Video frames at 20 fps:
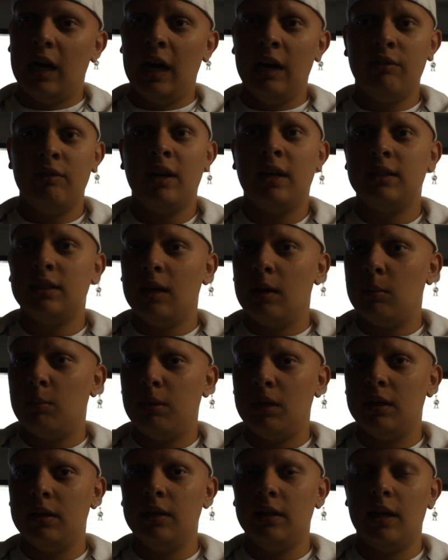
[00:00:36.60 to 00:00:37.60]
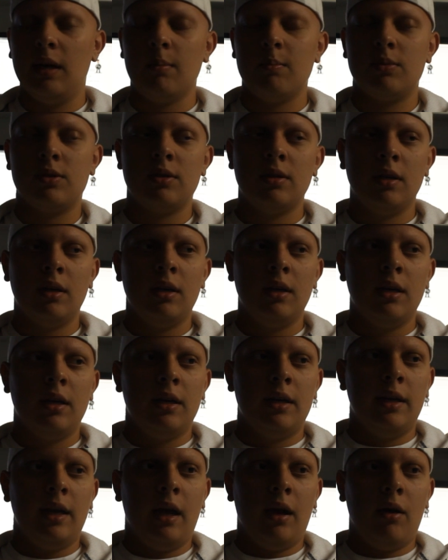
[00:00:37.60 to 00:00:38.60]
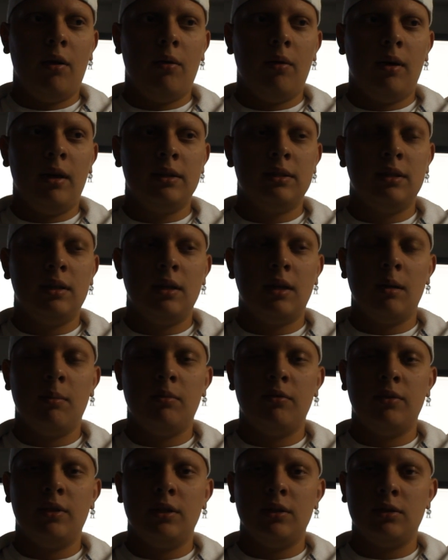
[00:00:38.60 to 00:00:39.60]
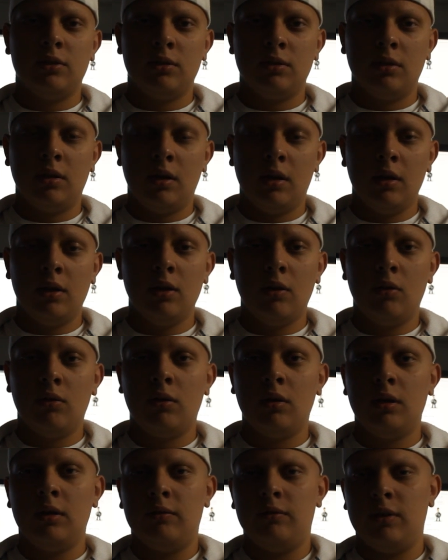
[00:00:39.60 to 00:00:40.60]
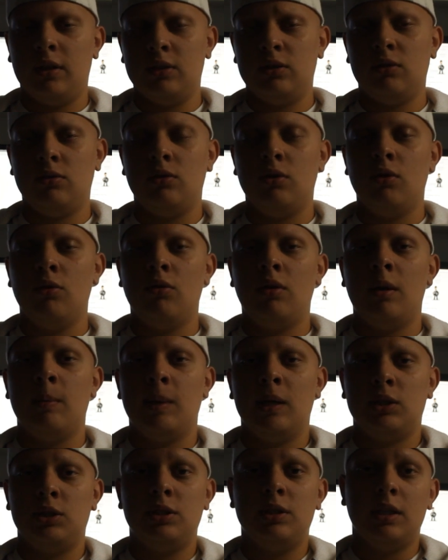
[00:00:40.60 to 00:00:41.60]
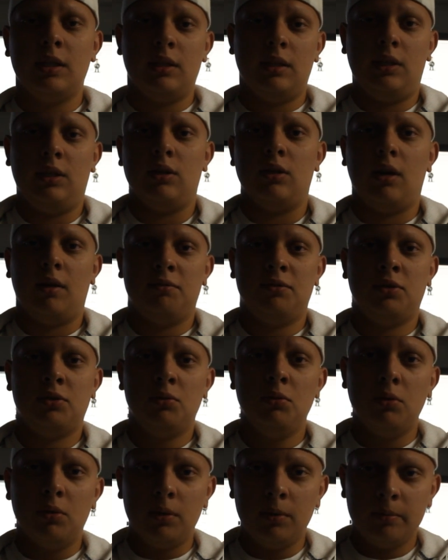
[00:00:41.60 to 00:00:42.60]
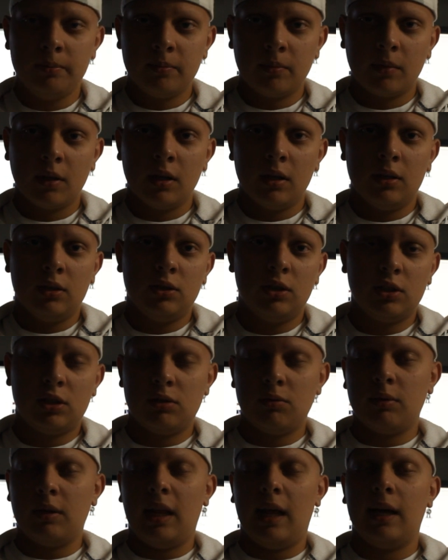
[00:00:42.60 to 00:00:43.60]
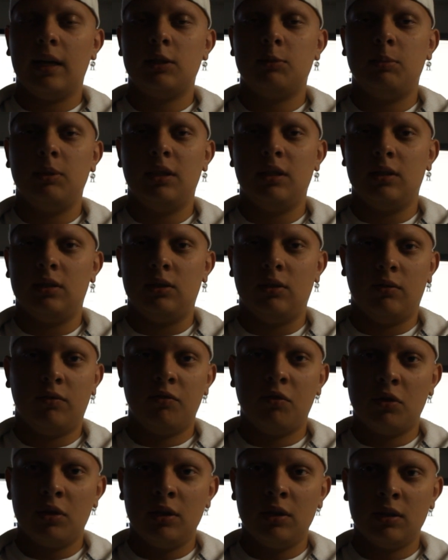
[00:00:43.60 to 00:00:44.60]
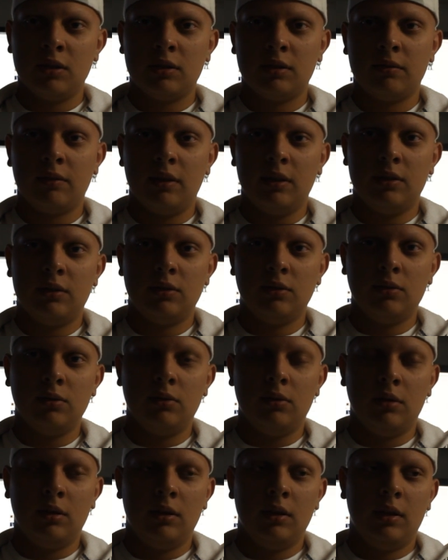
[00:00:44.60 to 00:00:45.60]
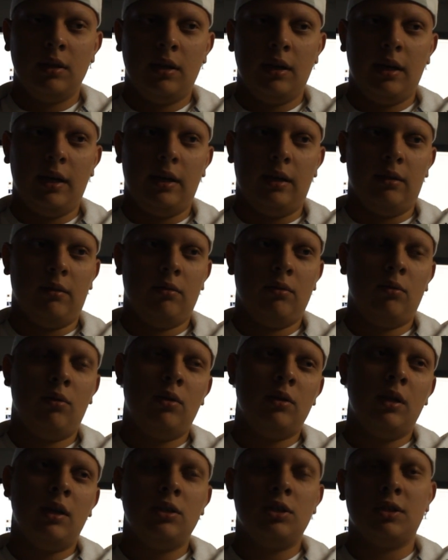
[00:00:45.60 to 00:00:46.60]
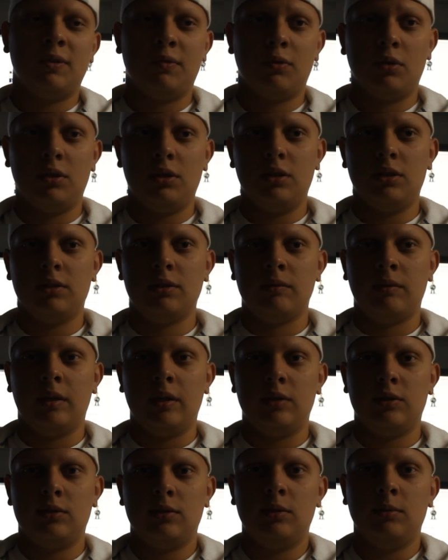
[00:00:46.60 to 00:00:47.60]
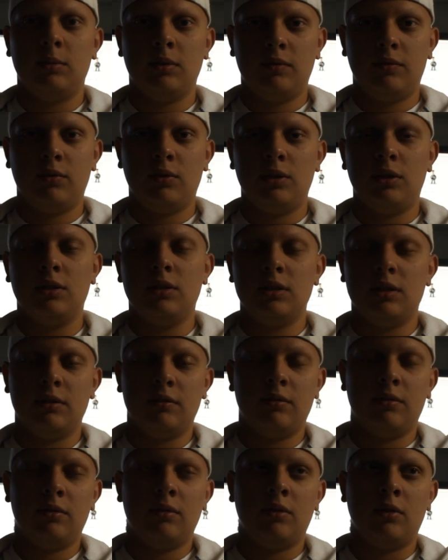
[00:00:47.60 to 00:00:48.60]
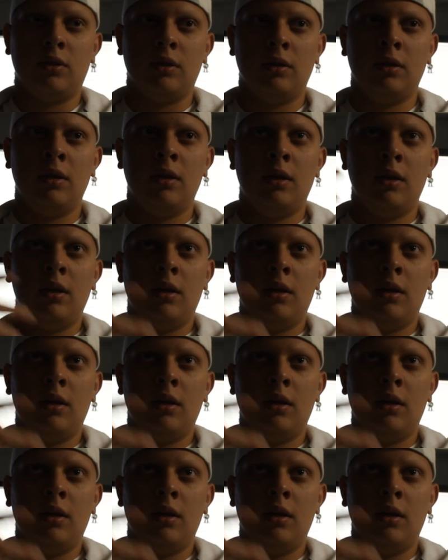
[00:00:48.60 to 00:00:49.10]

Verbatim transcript: I haven't had time to play any games. Now, I said a couple videos ago, and if you guys don't know, I'm actually taking the year off school. Just to relax because, you know, four years of high school, and, well, not just four years of high school, but four years of, or